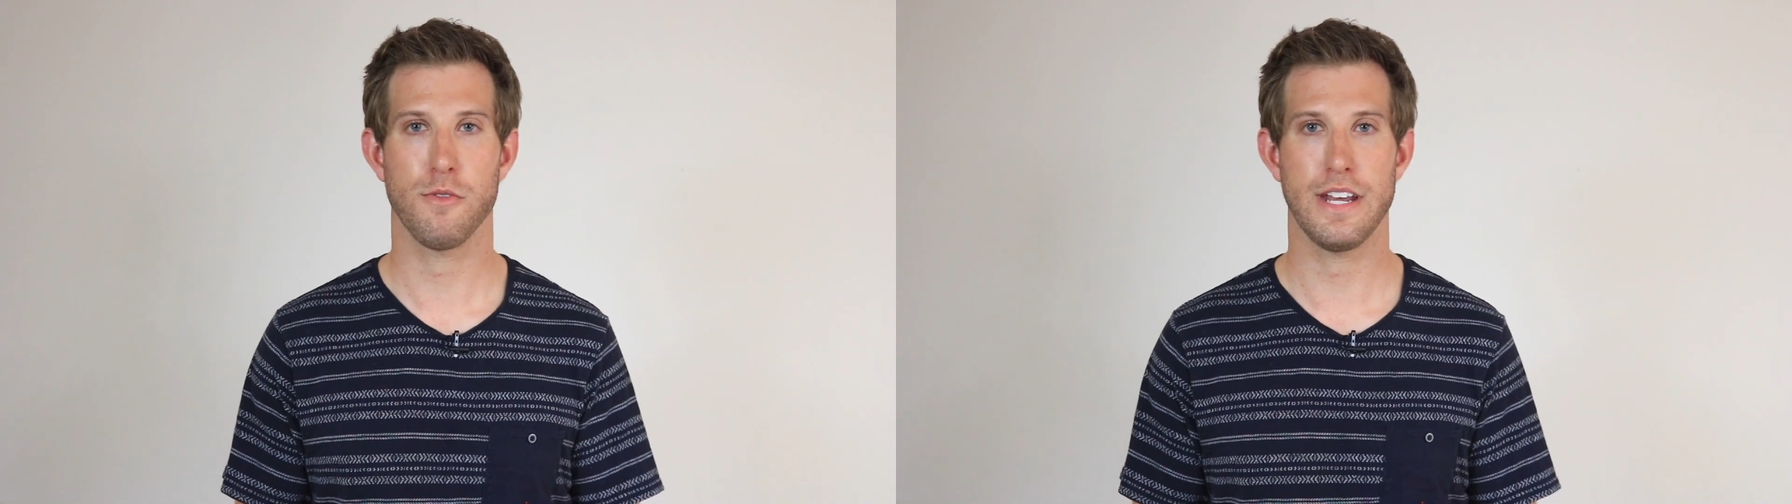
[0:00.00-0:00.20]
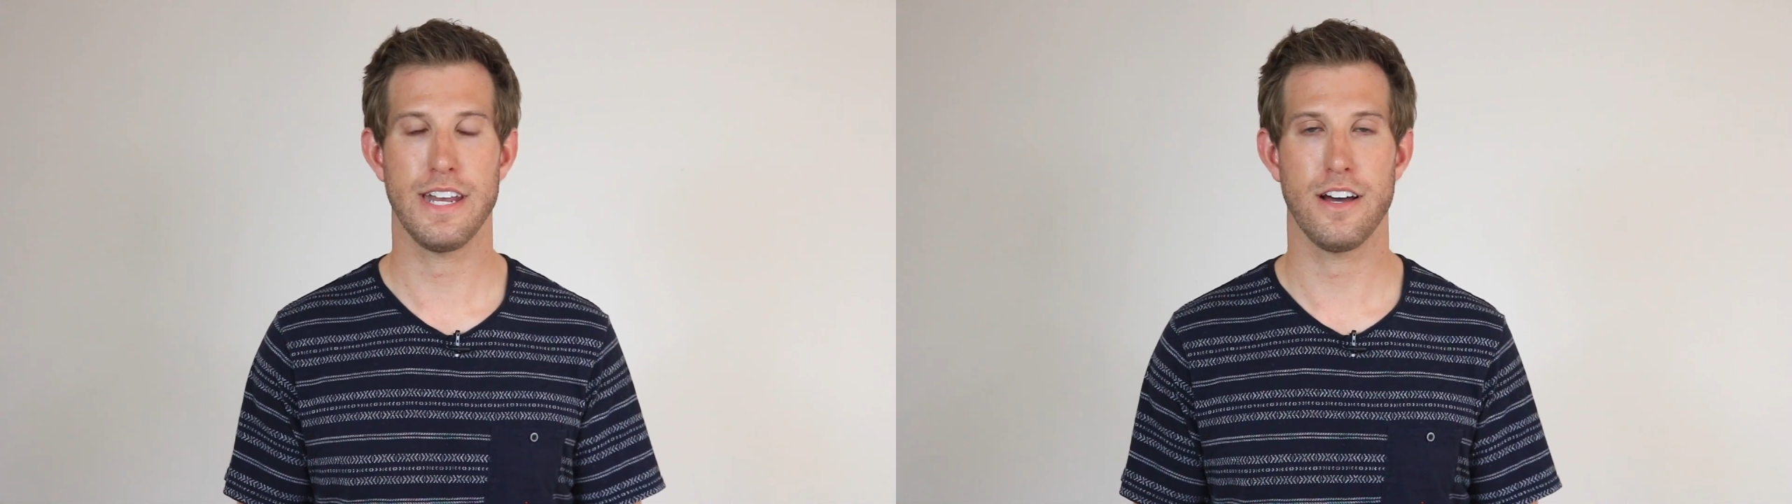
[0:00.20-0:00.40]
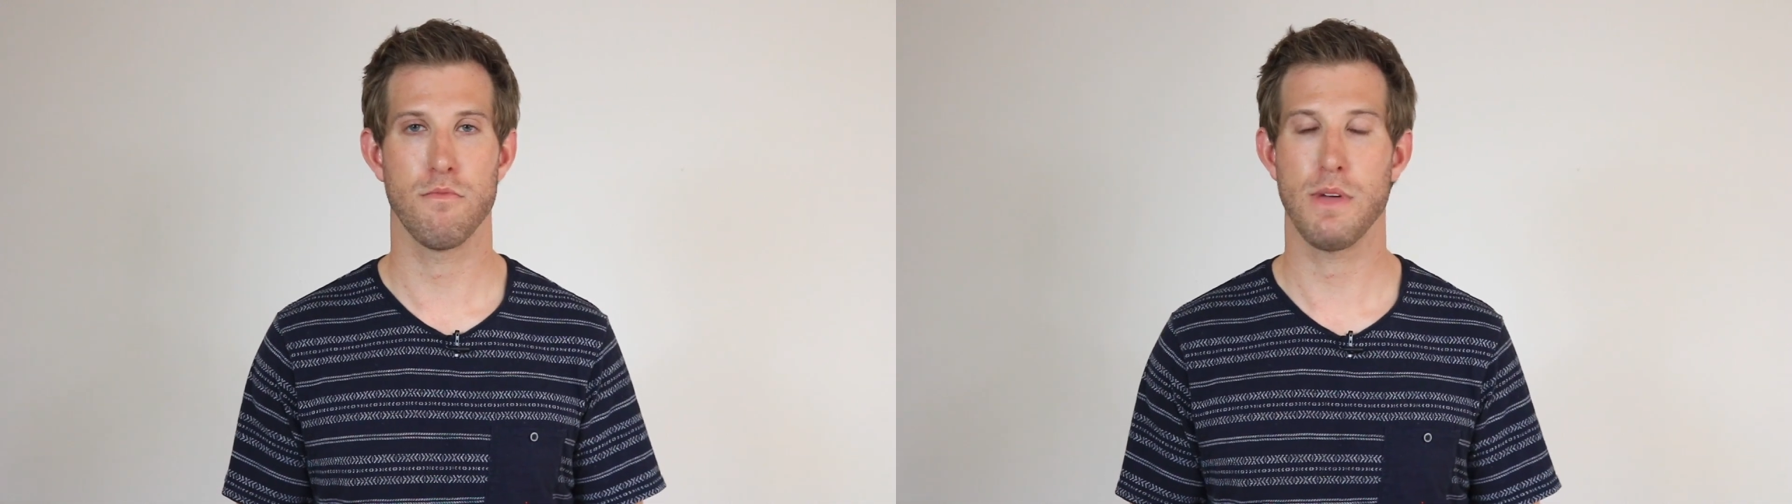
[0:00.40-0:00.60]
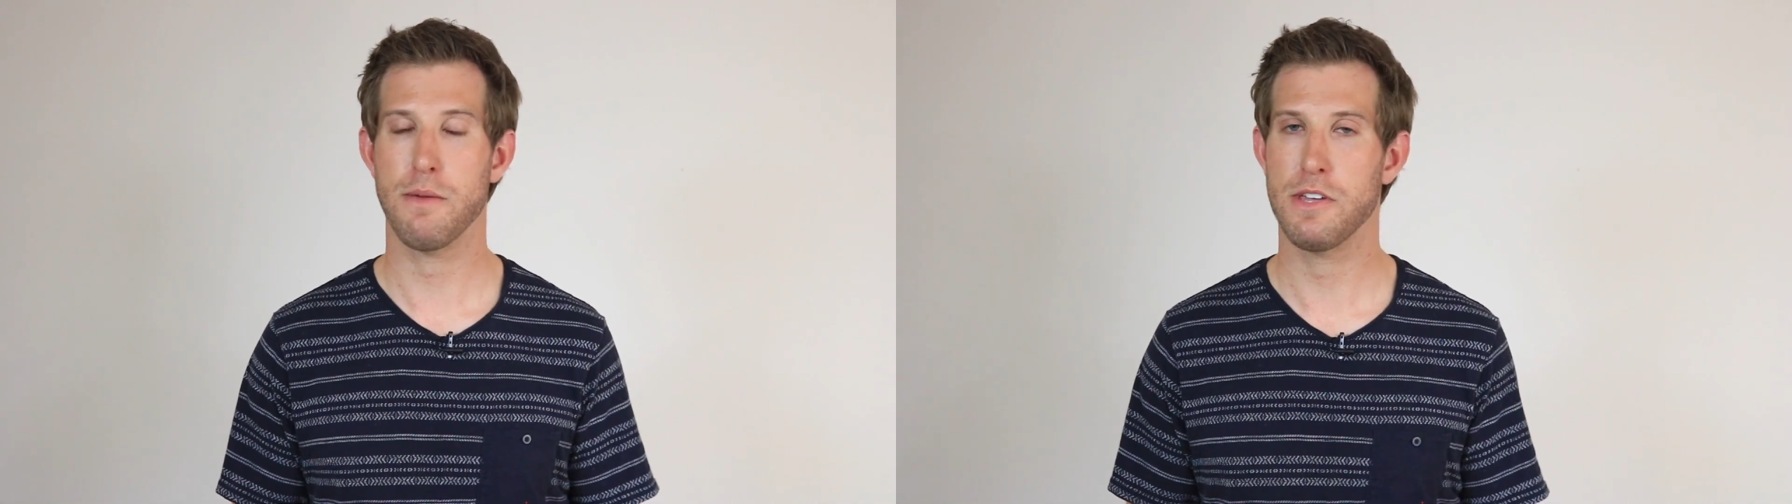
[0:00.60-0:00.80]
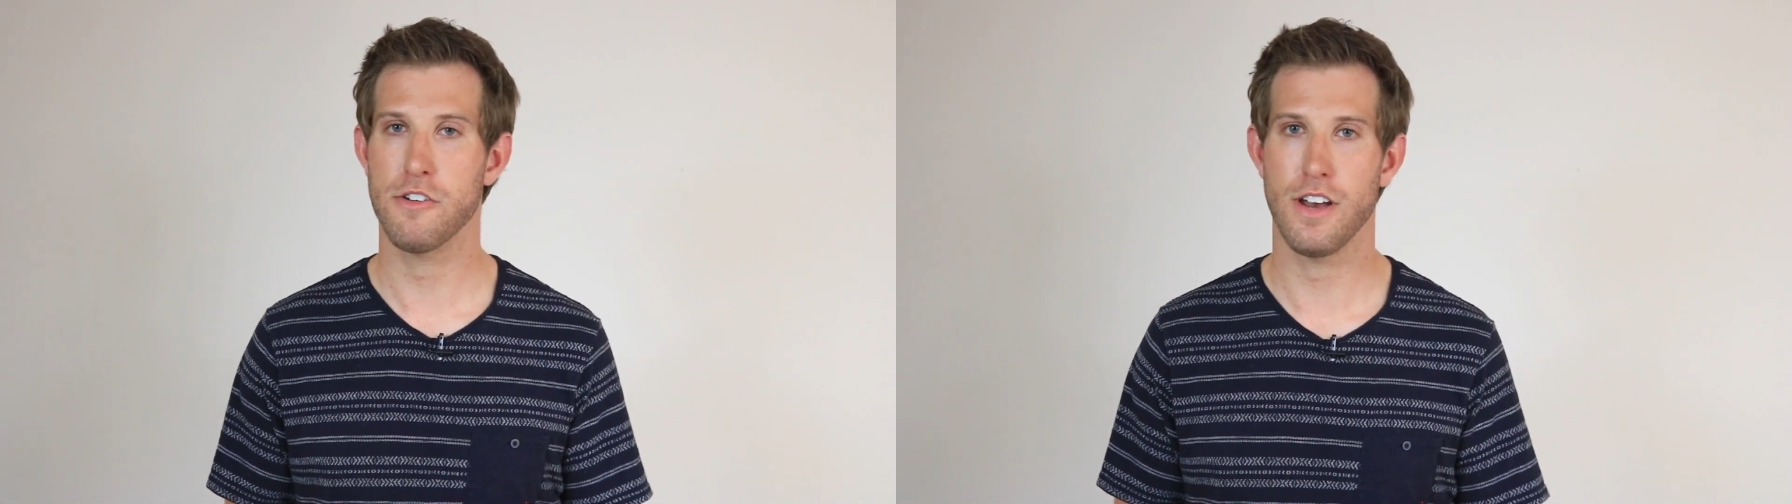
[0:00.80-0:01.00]
right now.
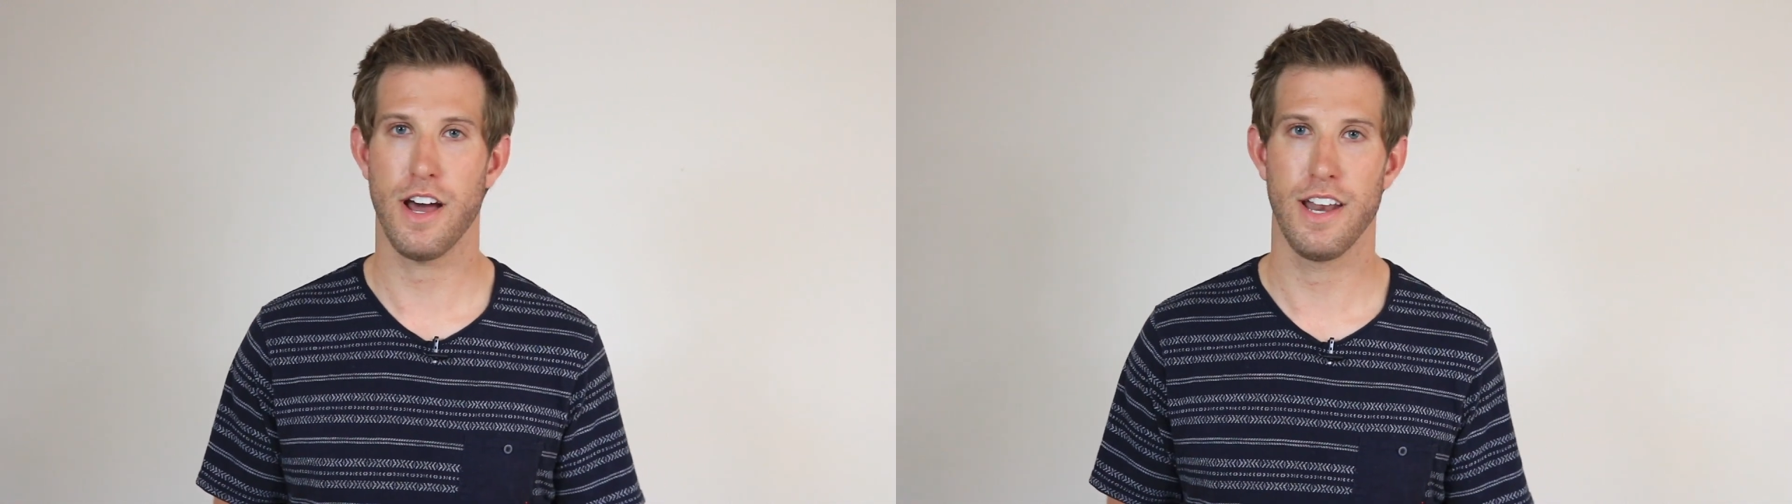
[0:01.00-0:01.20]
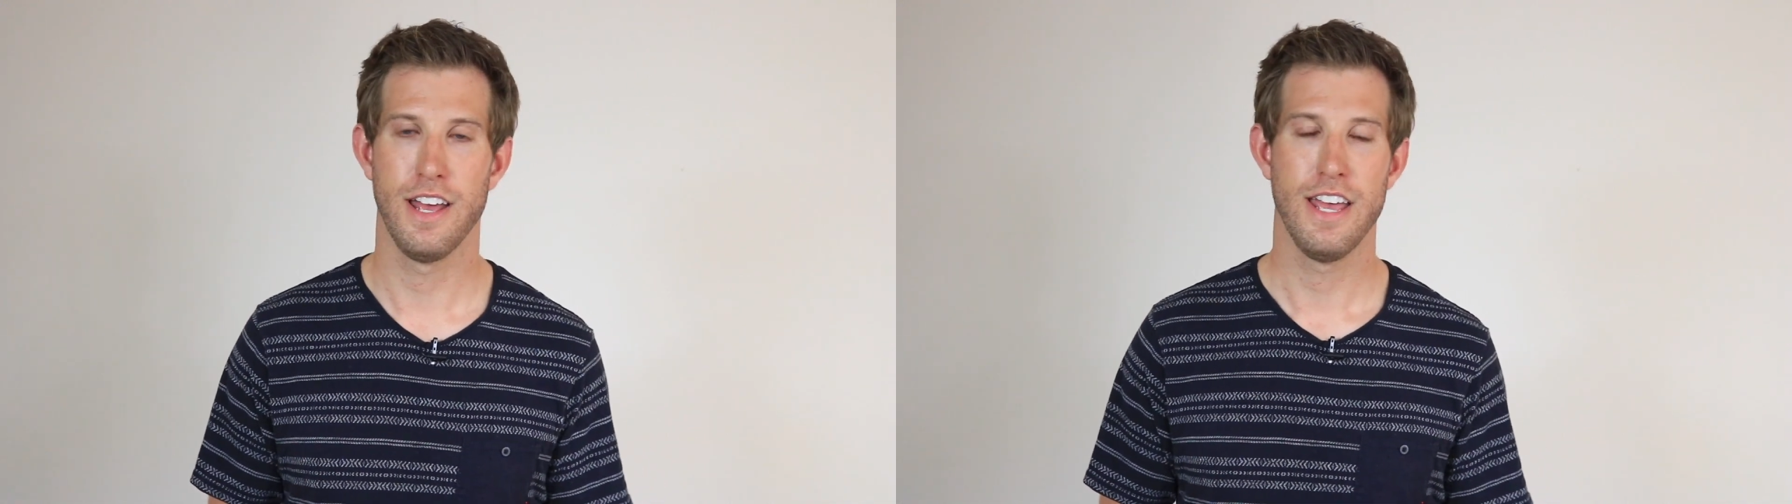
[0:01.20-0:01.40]
Maybe you're not.